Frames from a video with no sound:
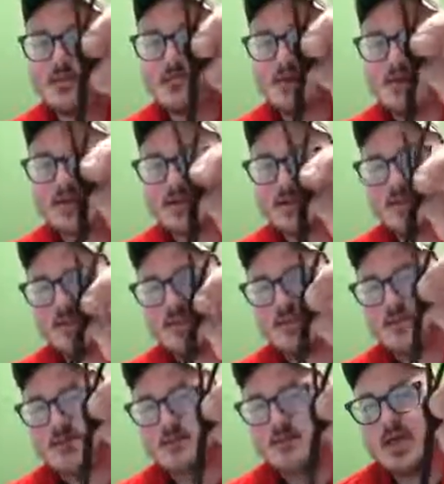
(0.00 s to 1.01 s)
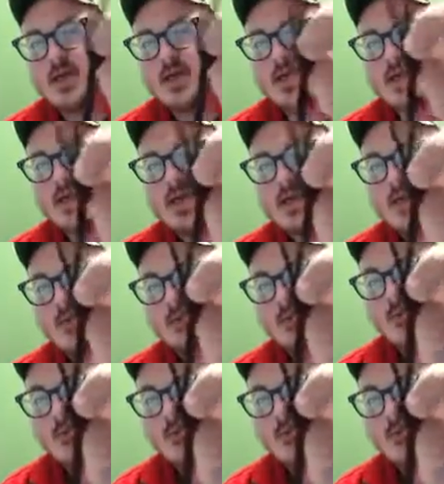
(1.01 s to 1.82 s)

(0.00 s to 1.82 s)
but making a double